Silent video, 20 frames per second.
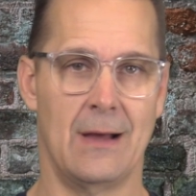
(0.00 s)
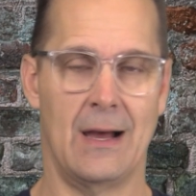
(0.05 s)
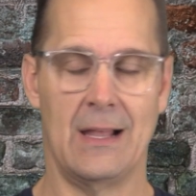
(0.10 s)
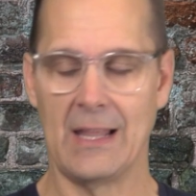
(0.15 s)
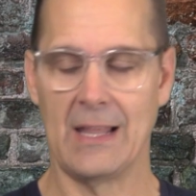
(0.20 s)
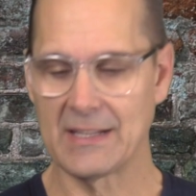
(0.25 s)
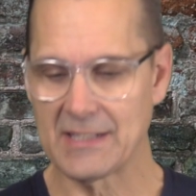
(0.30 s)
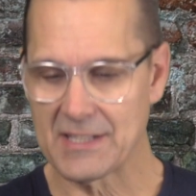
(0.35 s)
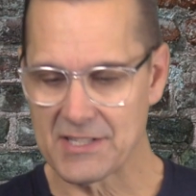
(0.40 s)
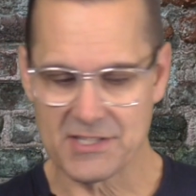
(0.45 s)

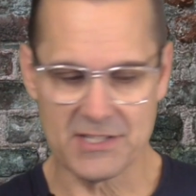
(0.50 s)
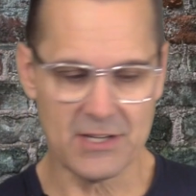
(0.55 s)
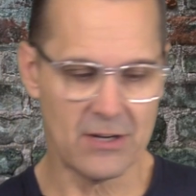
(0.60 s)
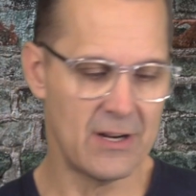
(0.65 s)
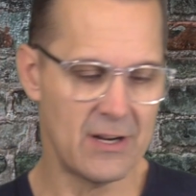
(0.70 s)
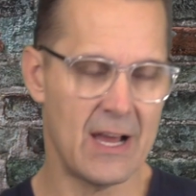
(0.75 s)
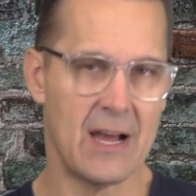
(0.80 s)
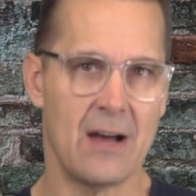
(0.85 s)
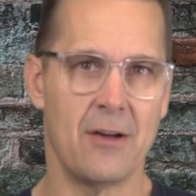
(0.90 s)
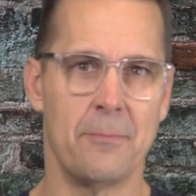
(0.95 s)
I'd like to
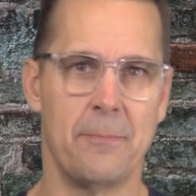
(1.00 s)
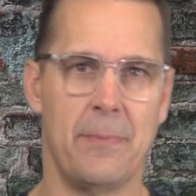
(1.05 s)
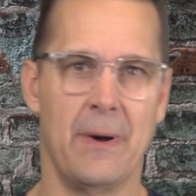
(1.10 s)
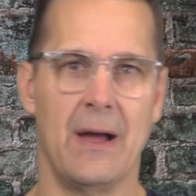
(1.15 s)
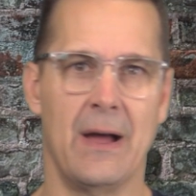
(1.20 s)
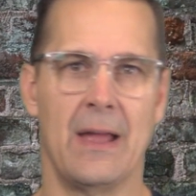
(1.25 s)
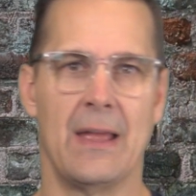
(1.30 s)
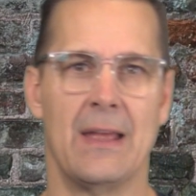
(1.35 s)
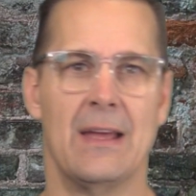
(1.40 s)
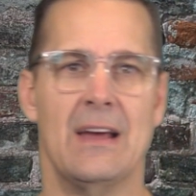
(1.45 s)
start out
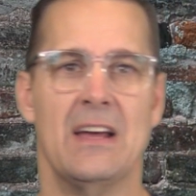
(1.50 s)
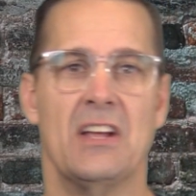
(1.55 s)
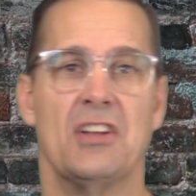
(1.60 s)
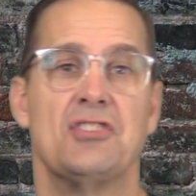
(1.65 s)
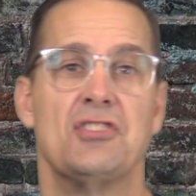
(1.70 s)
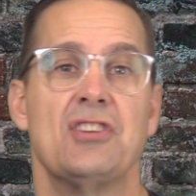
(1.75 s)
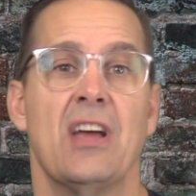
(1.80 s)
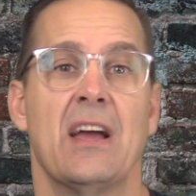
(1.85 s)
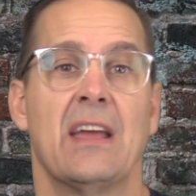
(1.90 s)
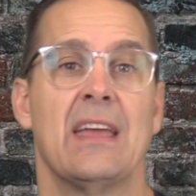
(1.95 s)
by
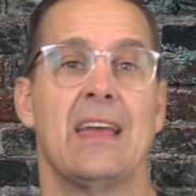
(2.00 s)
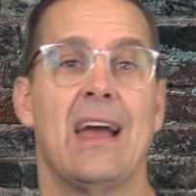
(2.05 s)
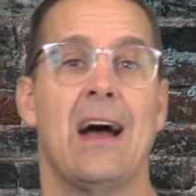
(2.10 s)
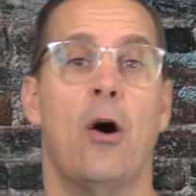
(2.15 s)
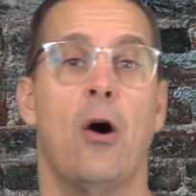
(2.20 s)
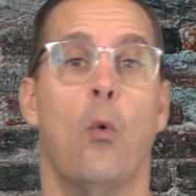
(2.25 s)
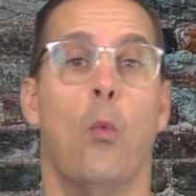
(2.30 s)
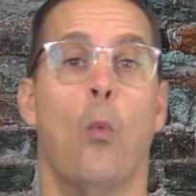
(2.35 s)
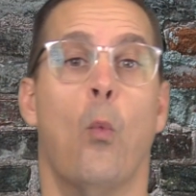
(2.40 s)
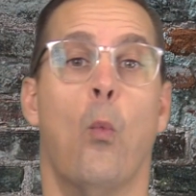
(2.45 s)
checking
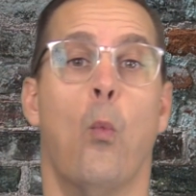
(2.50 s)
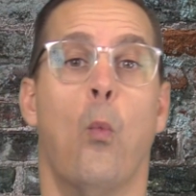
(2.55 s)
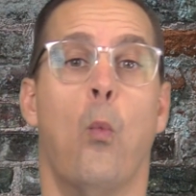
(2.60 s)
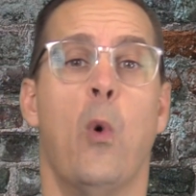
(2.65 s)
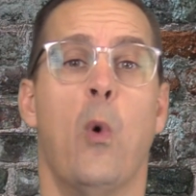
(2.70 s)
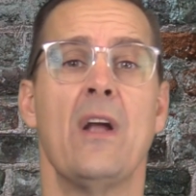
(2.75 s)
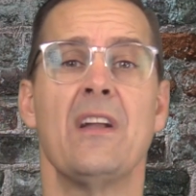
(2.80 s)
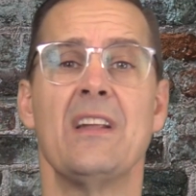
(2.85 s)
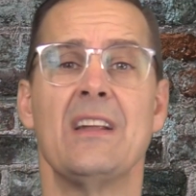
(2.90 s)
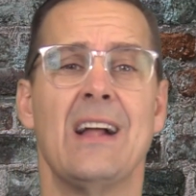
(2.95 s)
out,
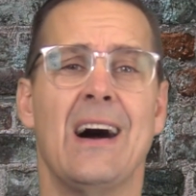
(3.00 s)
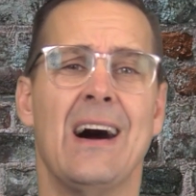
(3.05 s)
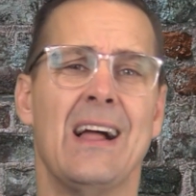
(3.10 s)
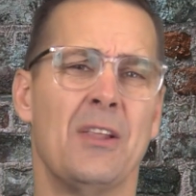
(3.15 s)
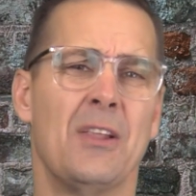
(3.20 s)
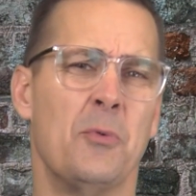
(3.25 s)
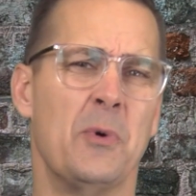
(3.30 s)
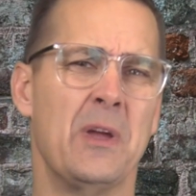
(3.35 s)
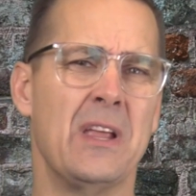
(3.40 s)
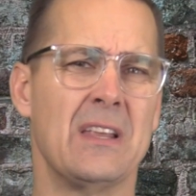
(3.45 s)
where did
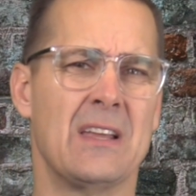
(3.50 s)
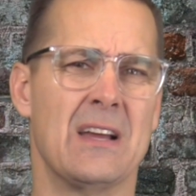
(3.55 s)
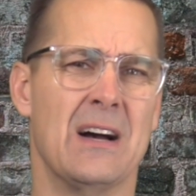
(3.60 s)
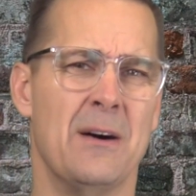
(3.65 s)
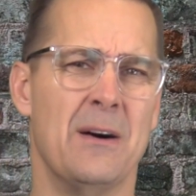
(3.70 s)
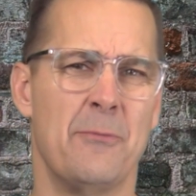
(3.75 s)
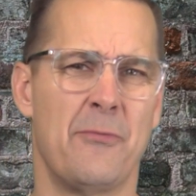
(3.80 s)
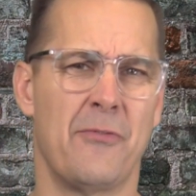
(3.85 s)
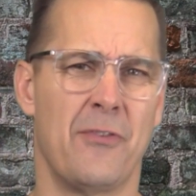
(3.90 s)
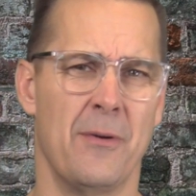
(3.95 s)
Halloween
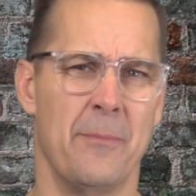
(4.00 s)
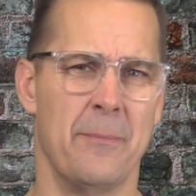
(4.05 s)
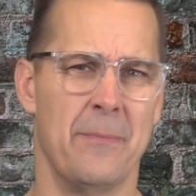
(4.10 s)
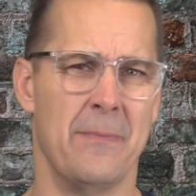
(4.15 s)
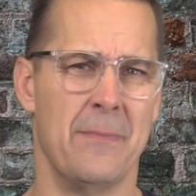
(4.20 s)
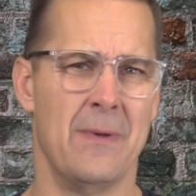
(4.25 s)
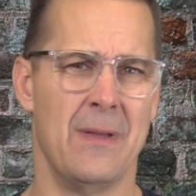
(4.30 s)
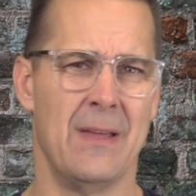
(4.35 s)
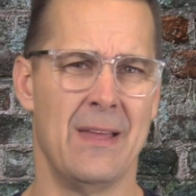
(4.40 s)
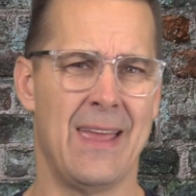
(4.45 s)
come from
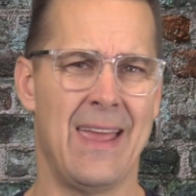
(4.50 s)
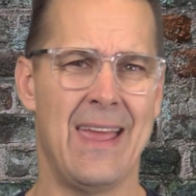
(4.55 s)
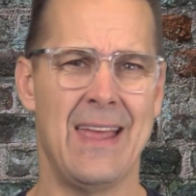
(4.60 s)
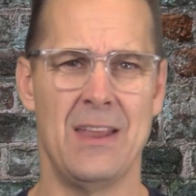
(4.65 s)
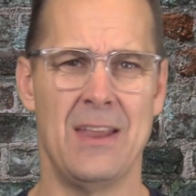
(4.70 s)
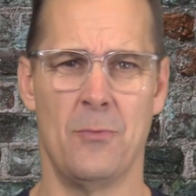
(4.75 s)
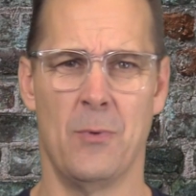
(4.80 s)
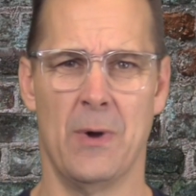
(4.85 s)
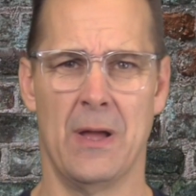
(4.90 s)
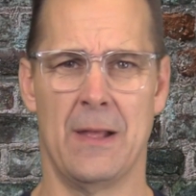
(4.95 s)

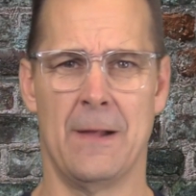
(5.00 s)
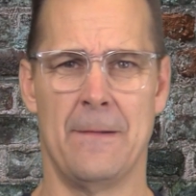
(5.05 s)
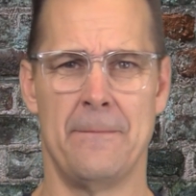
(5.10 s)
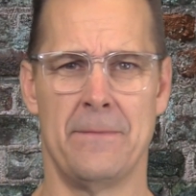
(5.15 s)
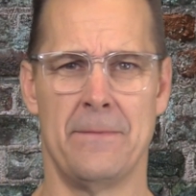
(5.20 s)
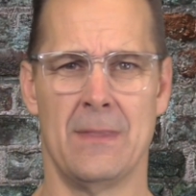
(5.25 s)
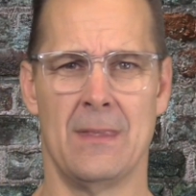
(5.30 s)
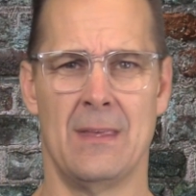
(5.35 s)
anyway?